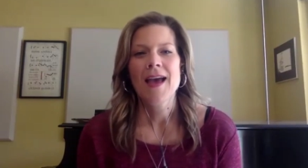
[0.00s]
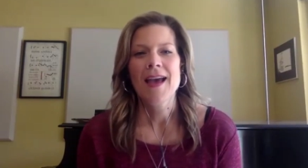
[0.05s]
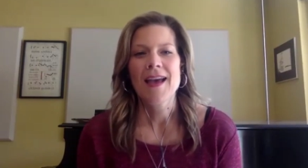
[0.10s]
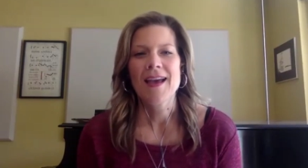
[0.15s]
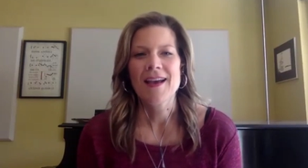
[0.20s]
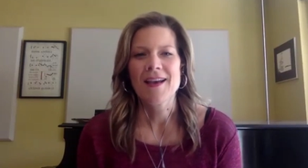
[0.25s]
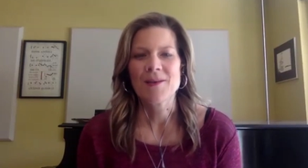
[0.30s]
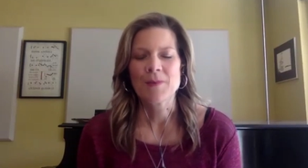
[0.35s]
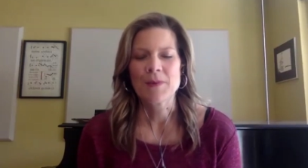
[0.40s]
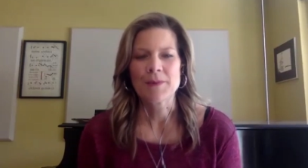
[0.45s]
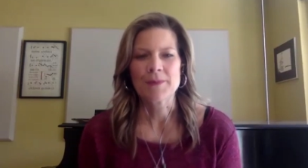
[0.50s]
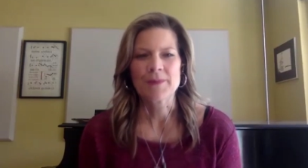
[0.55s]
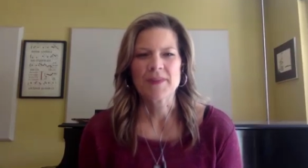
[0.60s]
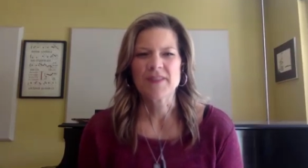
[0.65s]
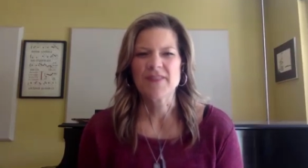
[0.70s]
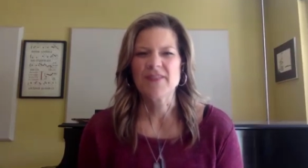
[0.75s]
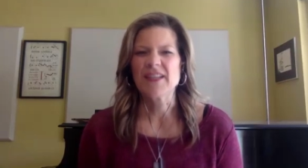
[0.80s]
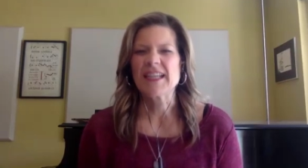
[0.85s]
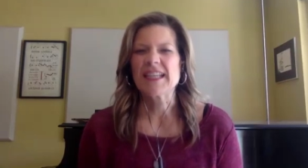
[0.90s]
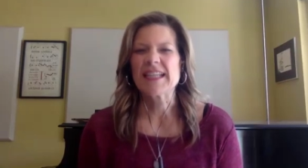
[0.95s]
And we were
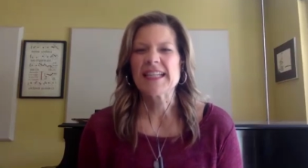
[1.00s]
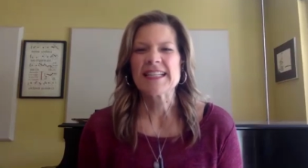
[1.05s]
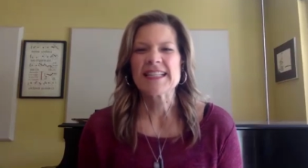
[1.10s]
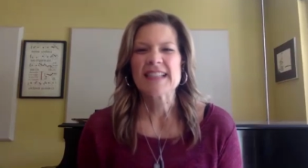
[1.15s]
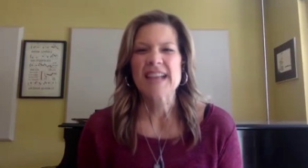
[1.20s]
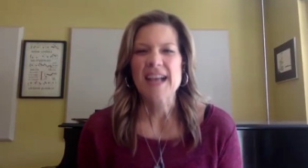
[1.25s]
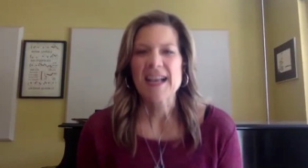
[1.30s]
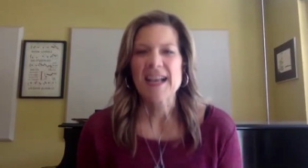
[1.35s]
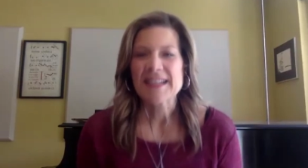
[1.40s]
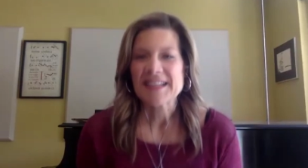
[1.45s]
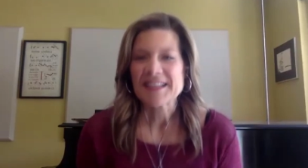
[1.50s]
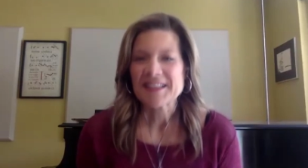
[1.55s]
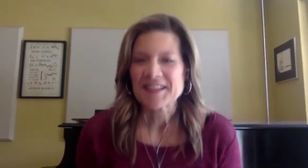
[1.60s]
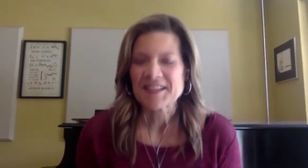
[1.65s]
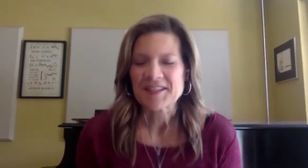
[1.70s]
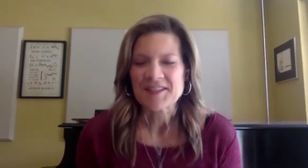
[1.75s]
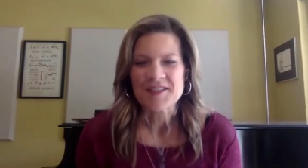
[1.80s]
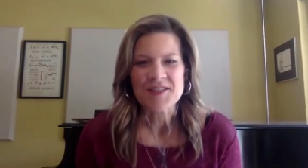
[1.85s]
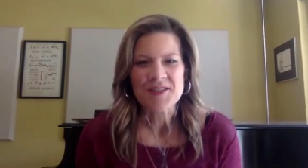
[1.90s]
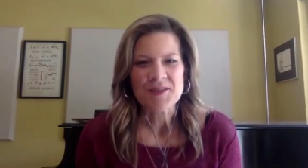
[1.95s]
living in a tiny
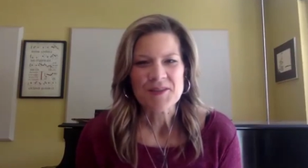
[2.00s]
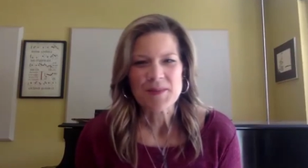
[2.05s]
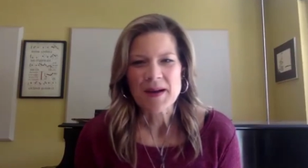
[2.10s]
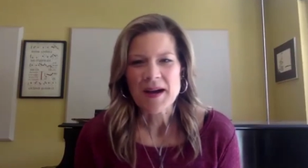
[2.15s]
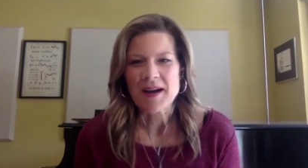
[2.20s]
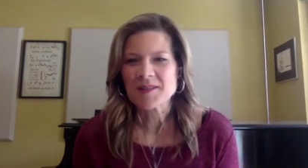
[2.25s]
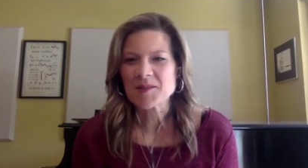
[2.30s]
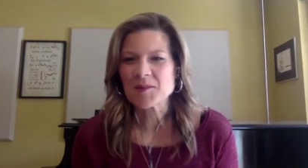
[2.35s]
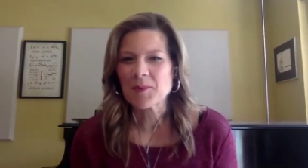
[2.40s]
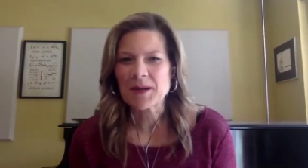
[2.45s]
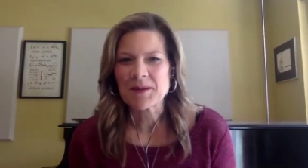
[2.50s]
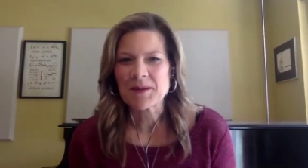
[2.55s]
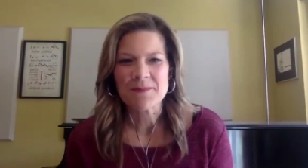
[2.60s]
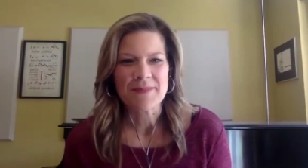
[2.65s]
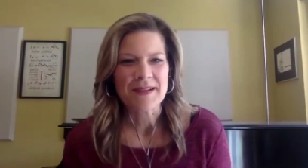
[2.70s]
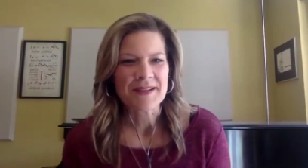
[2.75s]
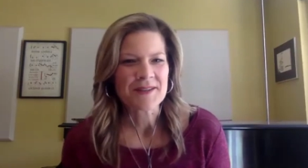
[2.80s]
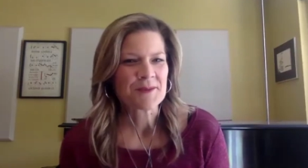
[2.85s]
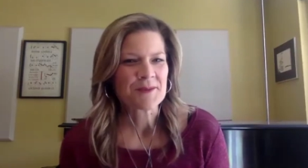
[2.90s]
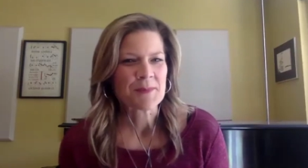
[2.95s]
little shoebox,
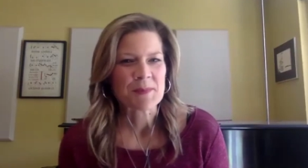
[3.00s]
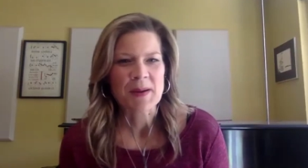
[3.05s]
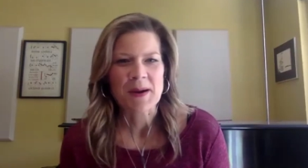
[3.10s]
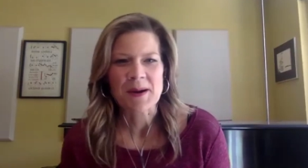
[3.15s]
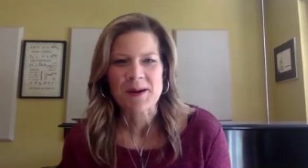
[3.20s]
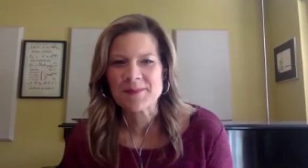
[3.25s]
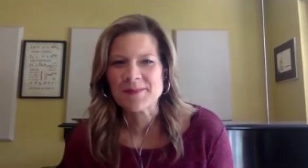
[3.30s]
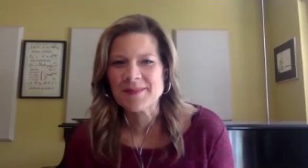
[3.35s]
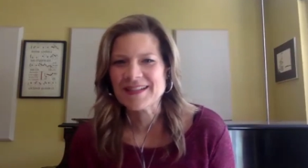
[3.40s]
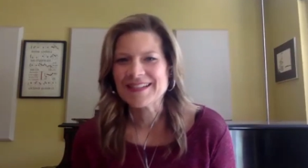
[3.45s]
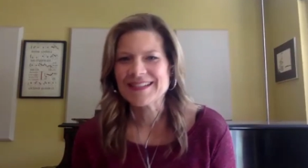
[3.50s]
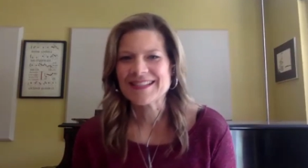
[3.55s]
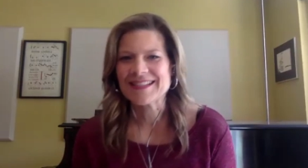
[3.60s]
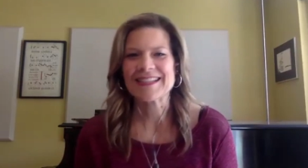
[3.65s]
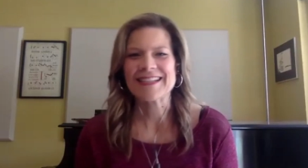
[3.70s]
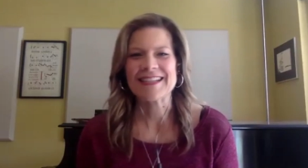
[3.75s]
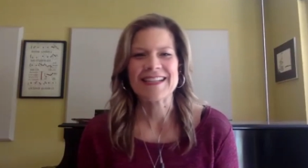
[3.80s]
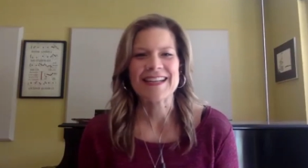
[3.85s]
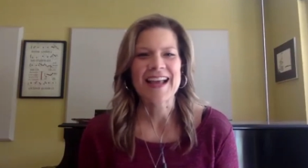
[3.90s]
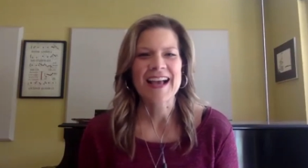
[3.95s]
1-bedroom apartment
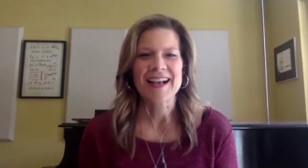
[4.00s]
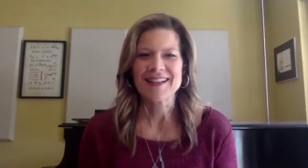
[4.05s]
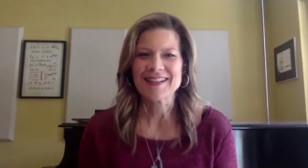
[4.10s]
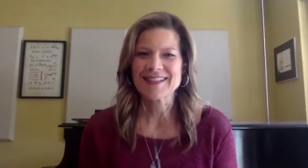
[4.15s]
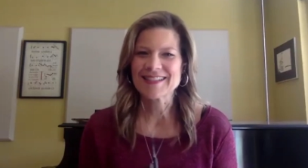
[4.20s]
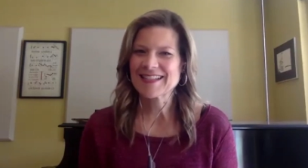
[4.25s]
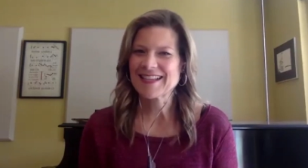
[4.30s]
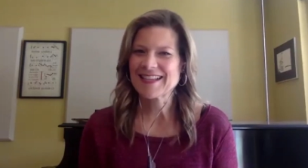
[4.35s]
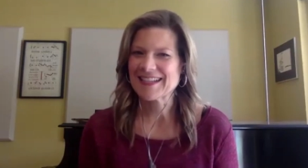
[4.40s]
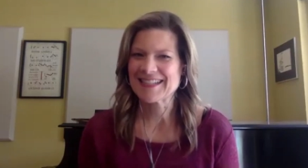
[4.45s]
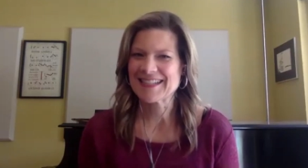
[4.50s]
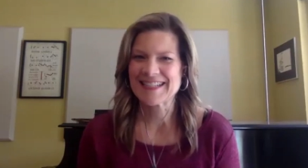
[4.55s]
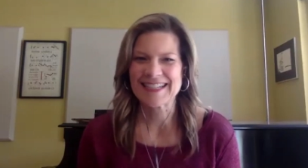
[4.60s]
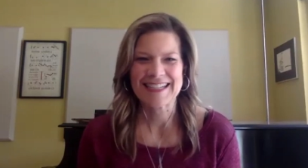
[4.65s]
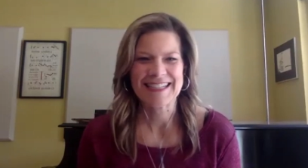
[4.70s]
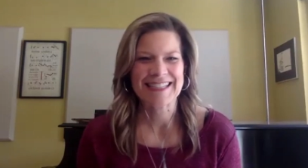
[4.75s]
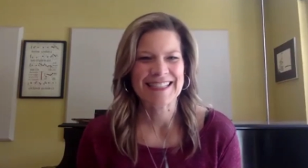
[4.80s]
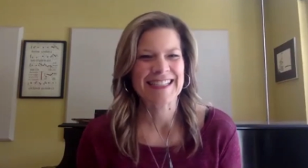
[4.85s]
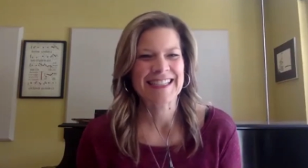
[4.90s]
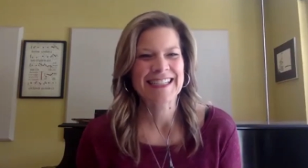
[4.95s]
in Hell's
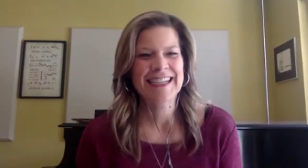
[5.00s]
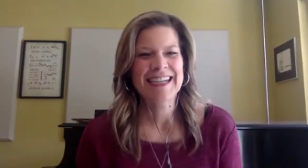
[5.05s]
Kitchen.